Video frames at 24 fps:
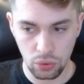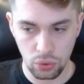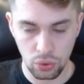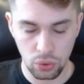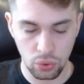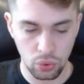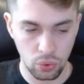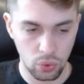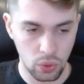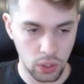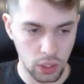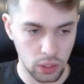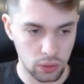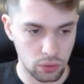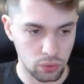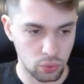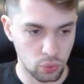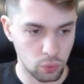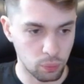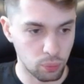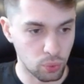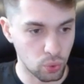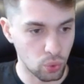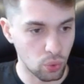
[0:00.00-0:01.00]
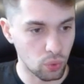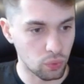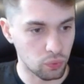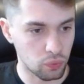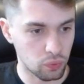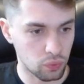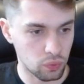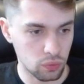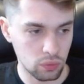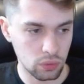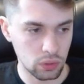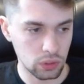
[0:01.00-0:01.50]
who had to
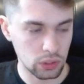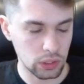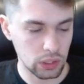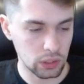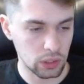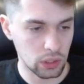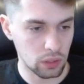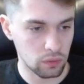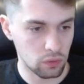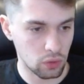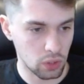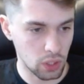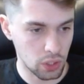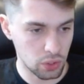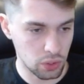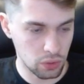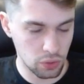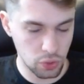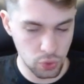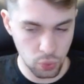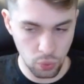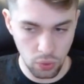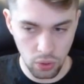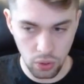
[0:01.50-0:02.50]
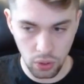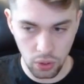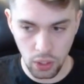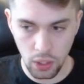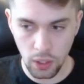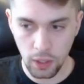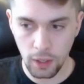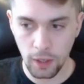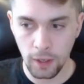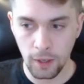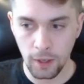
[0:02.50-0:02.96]
prove that the variation is working.